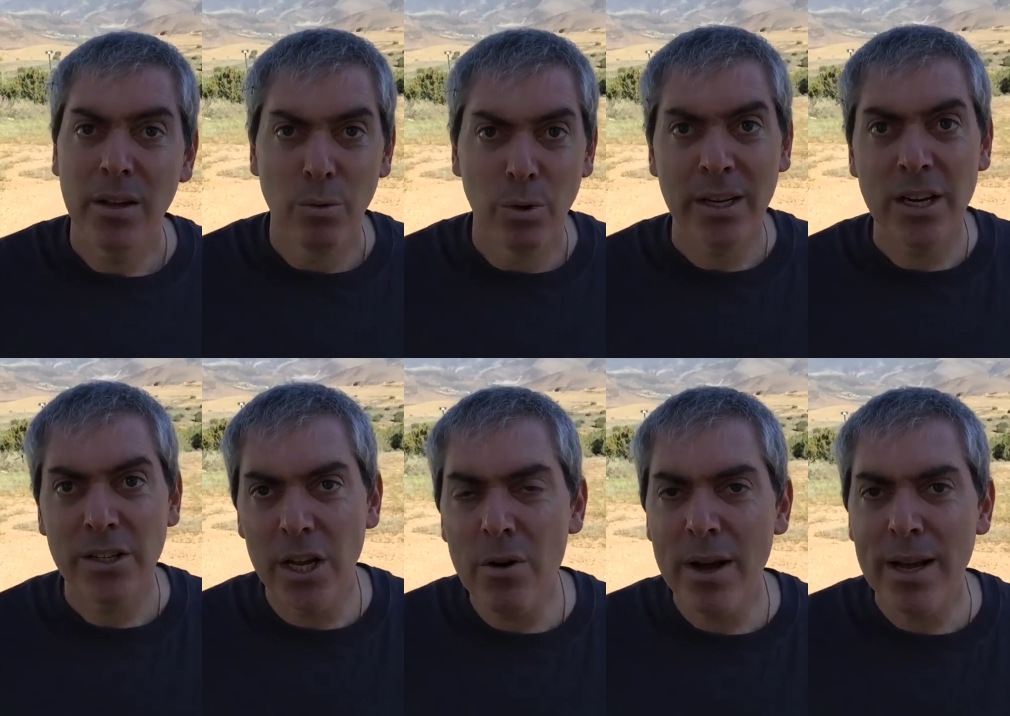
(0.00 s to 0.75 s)
we're going to
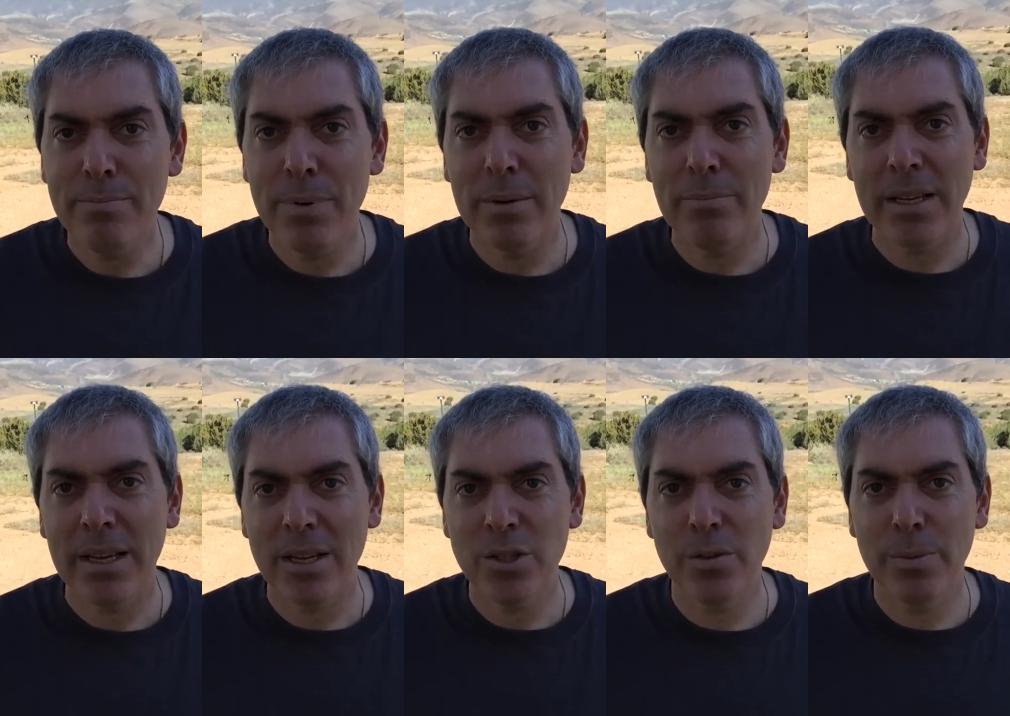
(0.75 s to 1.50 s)
do it, but
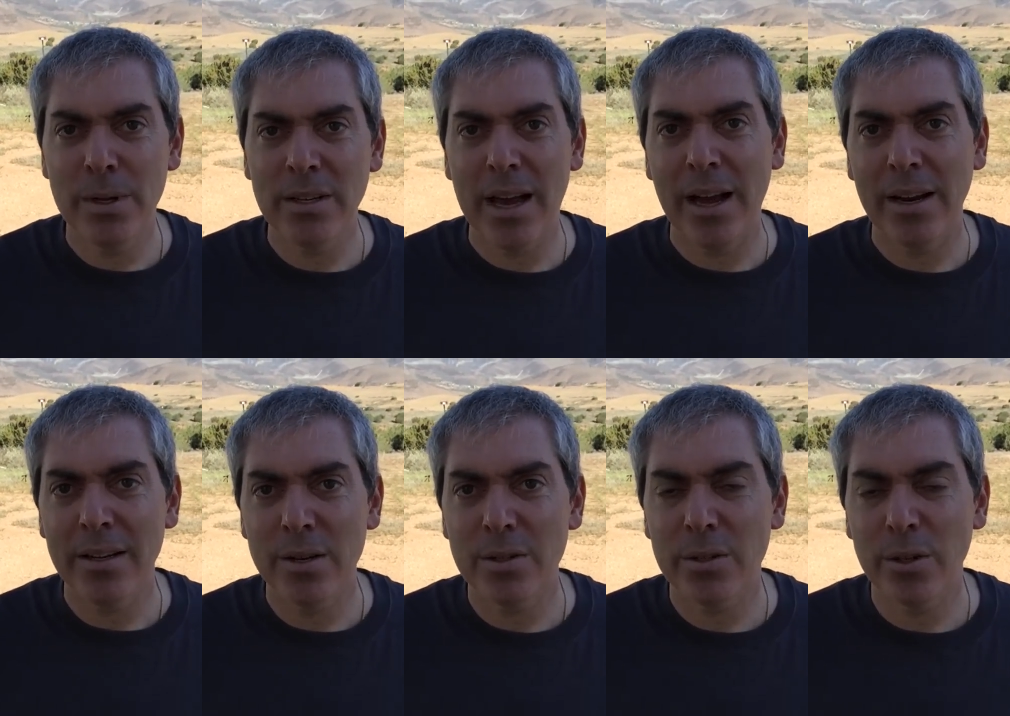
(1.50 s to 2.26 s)
because you've been
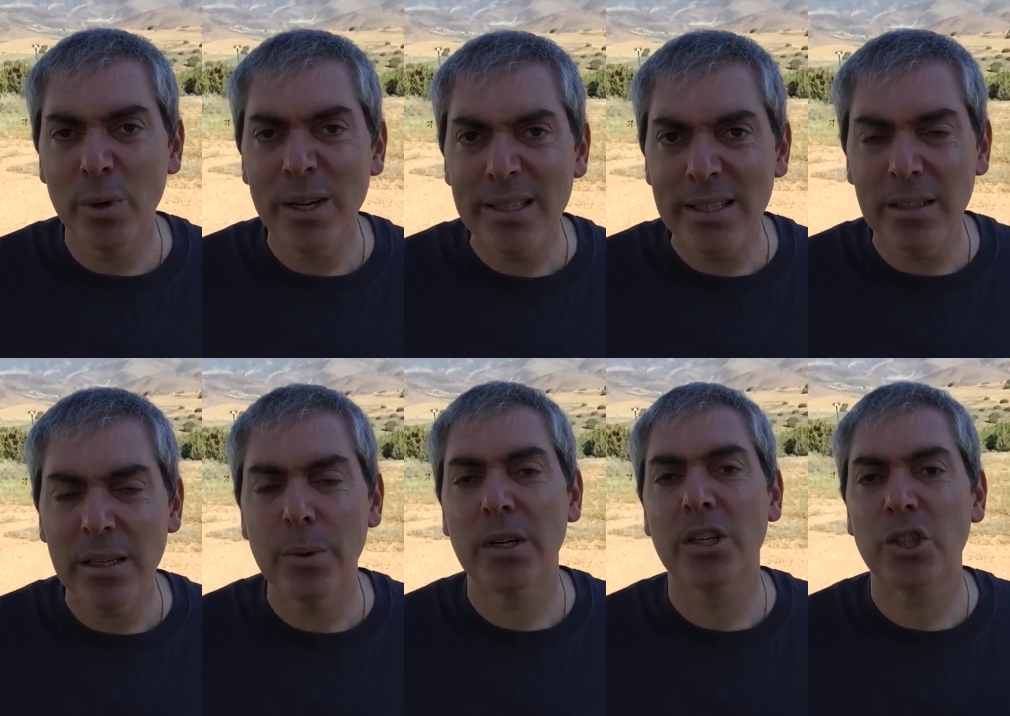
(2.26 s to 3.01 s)
diagnosed so
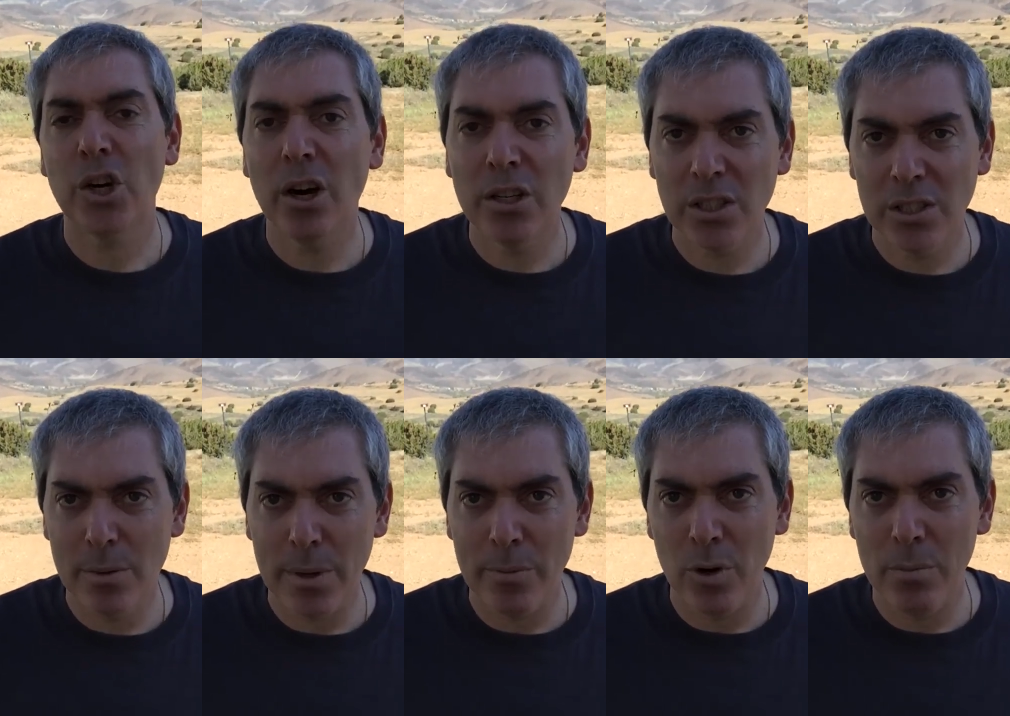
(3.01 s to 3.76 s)
recently, we're going to charge a little
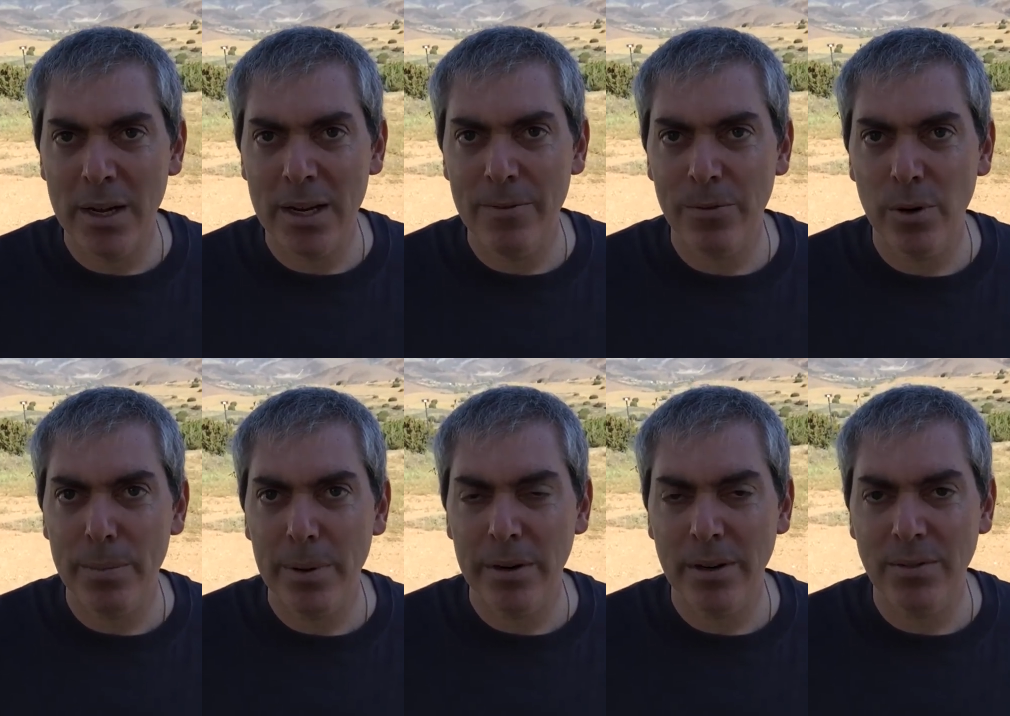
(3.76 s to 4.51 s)
bit more money for a
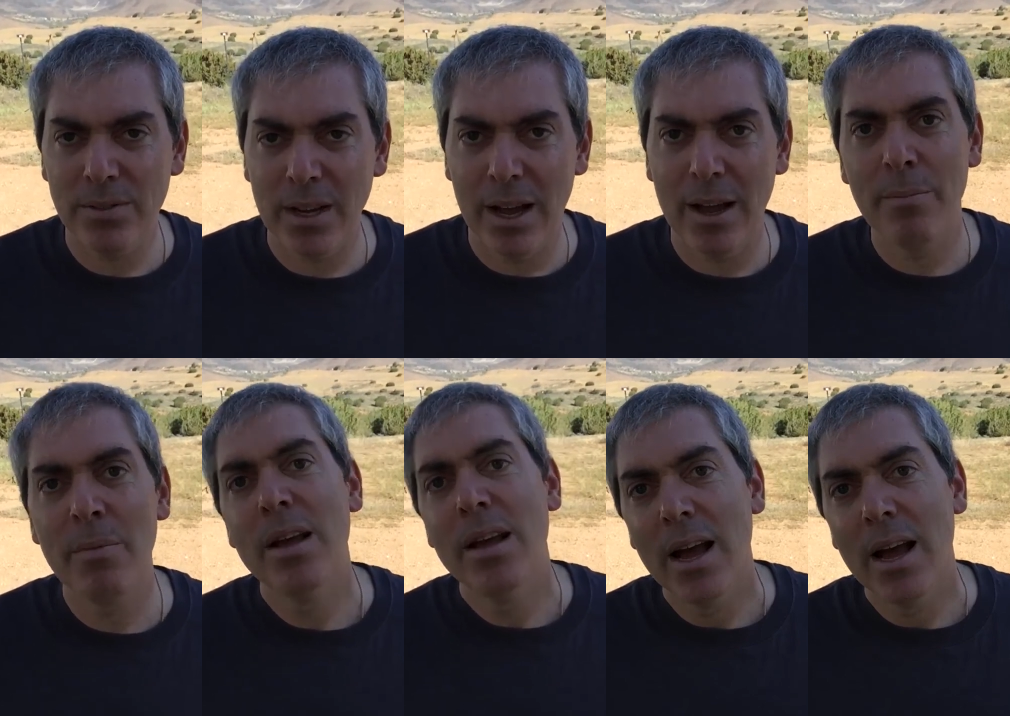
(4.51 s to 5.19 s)
period of time,